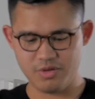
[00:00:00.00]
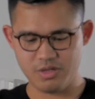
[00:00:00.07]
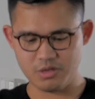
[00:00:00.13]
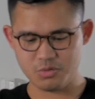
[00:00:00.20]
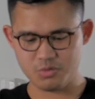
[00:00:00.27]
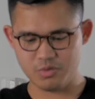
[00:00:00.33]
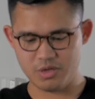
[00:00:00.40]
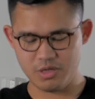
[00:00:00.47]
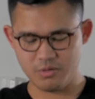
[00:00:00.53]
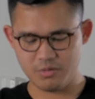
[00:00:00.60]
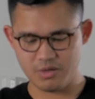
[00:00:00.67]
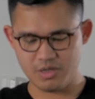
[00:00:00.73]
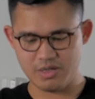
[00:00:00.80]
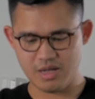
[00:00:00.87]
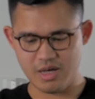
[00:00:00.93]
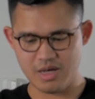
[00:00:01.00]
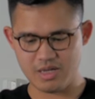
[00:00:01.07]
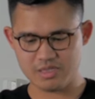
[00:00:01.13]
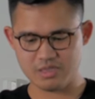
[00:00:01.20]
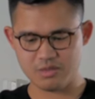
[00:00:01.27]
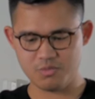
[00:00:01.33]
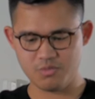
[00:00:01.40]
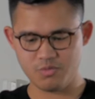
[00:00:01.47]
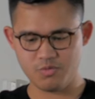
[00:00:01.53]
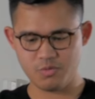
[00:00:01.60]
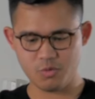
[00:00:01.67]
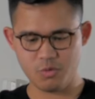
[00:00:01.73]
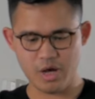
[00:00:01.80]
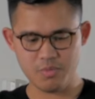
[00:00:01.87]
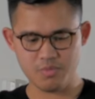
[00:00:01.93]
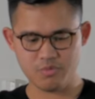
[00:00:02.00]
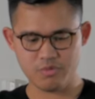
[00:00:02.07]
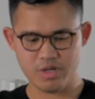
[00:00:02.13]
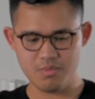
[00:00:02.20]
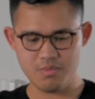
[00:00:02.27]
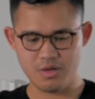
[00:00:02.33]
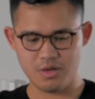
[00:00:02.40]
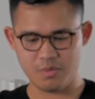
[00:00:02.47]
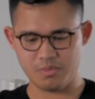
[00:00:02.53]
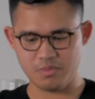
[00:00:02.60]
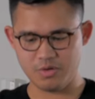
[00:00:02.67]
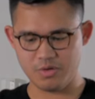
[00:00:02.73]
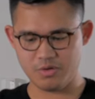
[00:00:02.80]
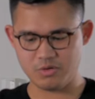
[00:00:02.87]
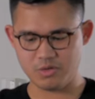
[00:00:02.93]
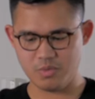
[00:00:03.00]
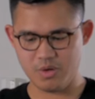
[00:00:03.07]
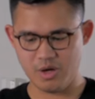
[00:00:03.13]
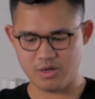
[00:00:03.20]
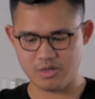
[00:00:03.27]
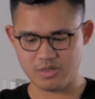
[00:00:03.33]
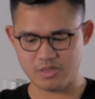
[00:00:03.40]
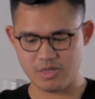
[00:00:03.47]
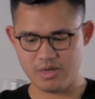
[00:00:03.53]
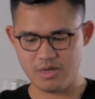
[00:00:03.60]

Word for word: feels really, really nice. Quite premium, you know, to be honest.